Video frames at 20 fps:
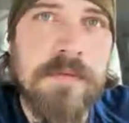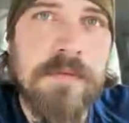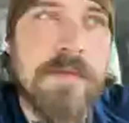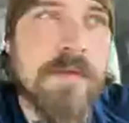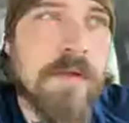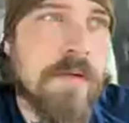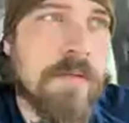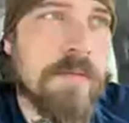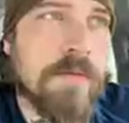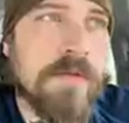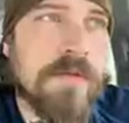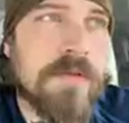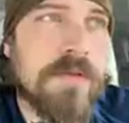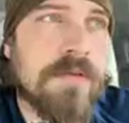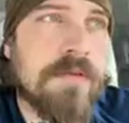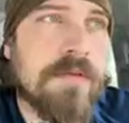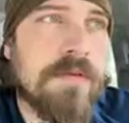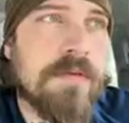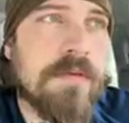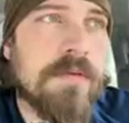almost
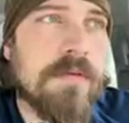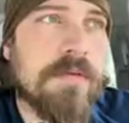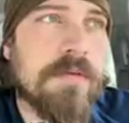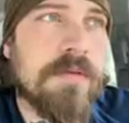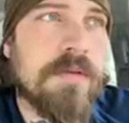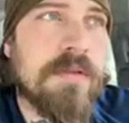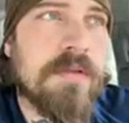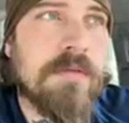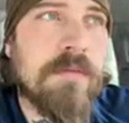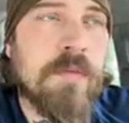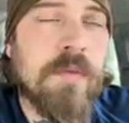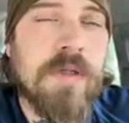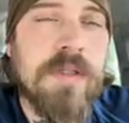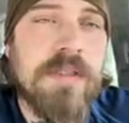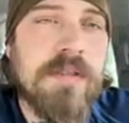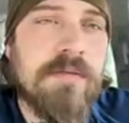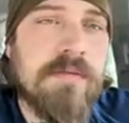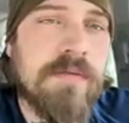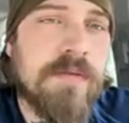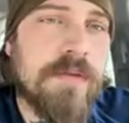
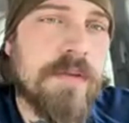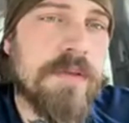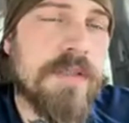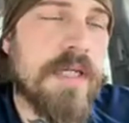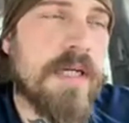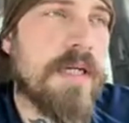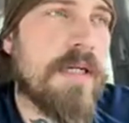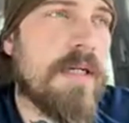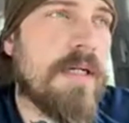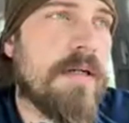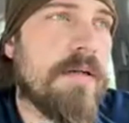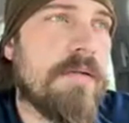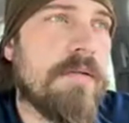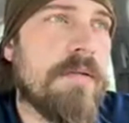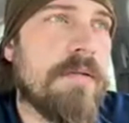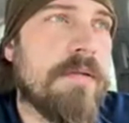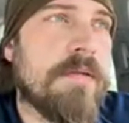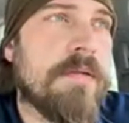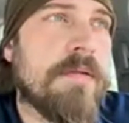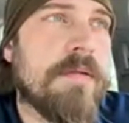one full day now.
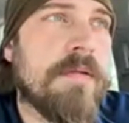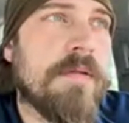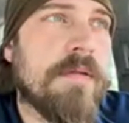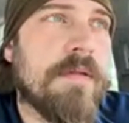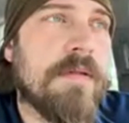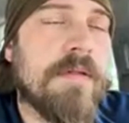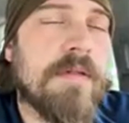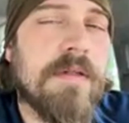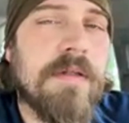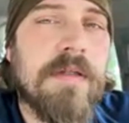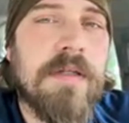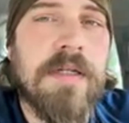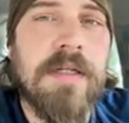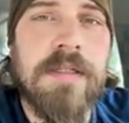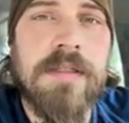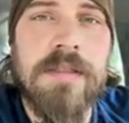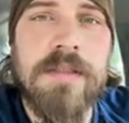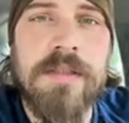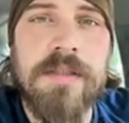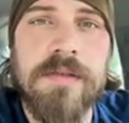
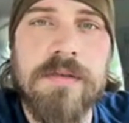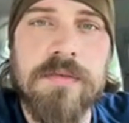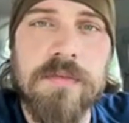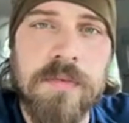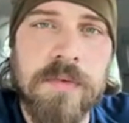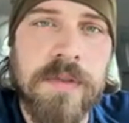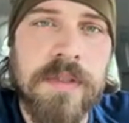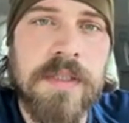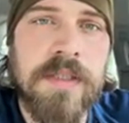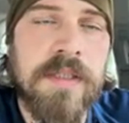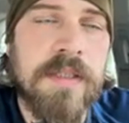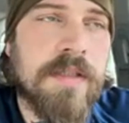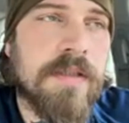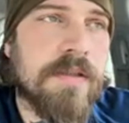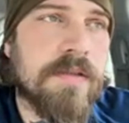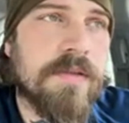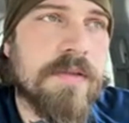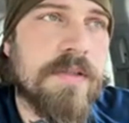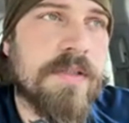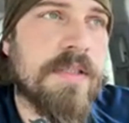And you just really
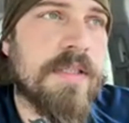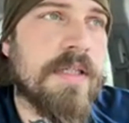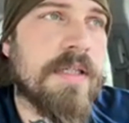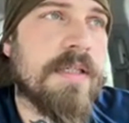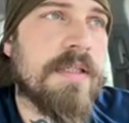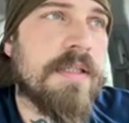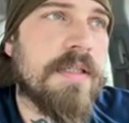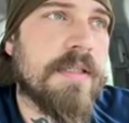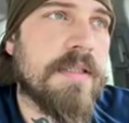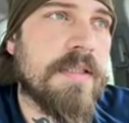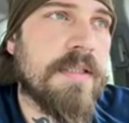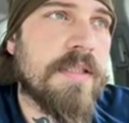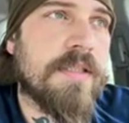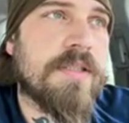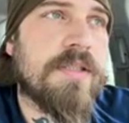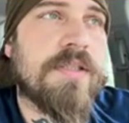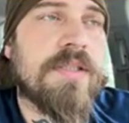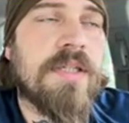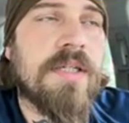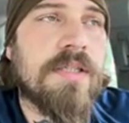understand that you
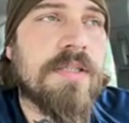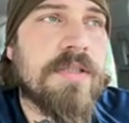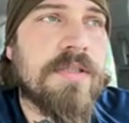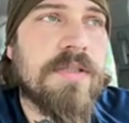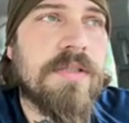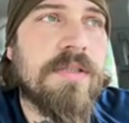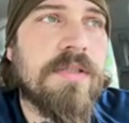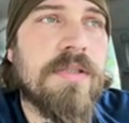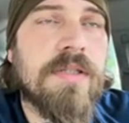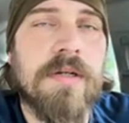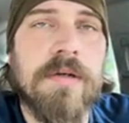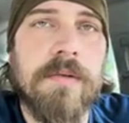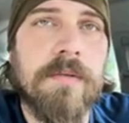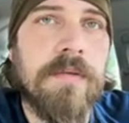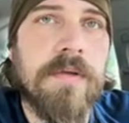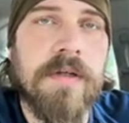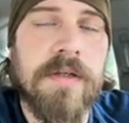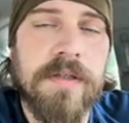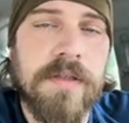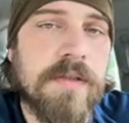just don't
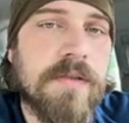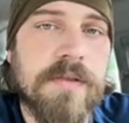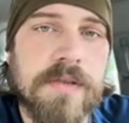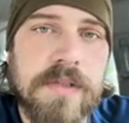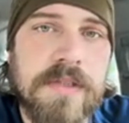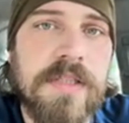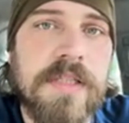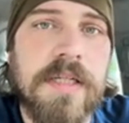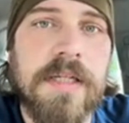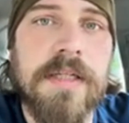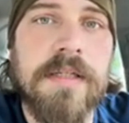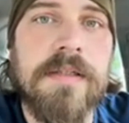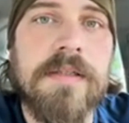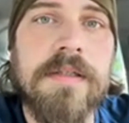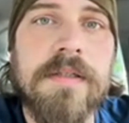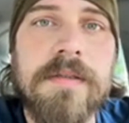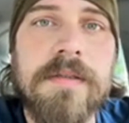understand.